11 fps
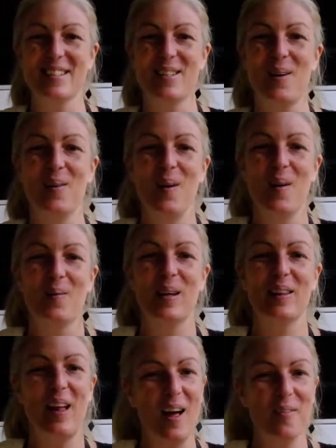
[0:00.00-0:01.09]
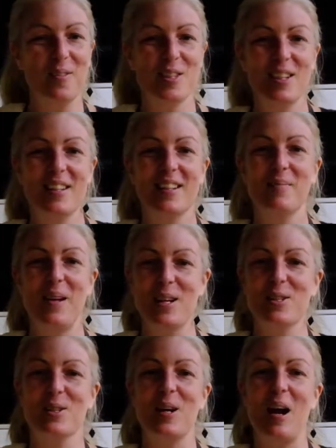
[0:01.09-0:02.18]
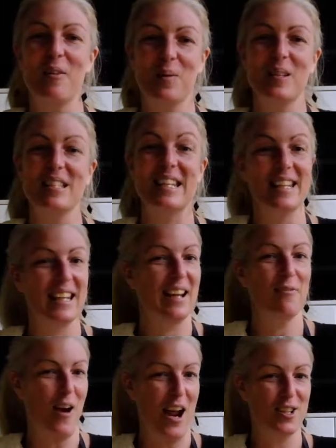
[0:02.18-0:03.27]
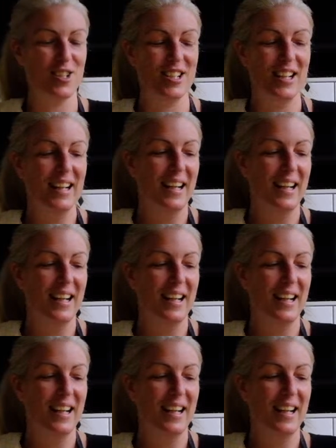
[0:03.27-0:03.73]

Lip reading: So we love to make sure everyone's eating fresh.